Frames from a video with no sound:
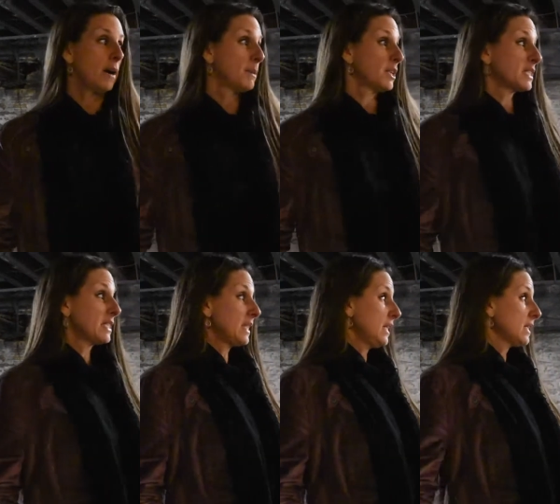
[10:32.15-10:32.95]
It'll
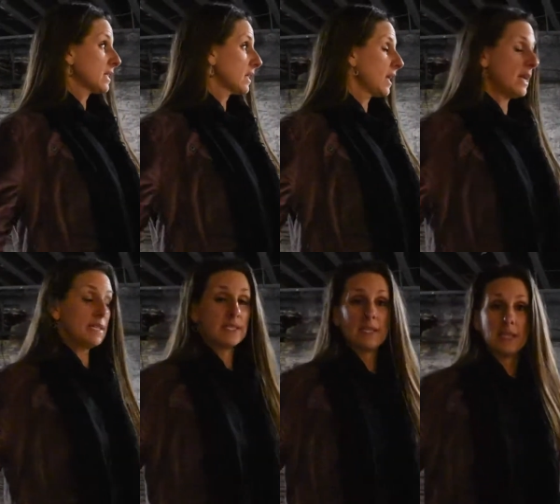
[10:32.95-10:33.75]
seat and
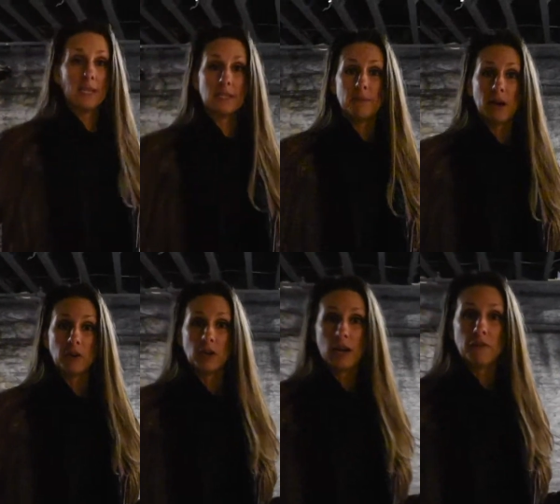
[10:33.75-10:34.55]
sit about
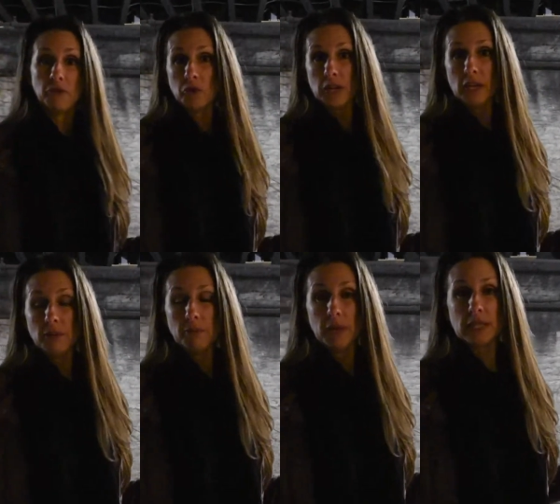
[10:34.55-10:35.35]
40
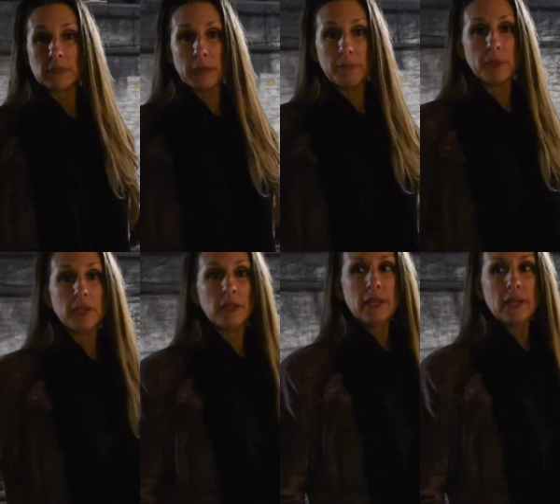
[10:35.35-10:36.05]
plus people.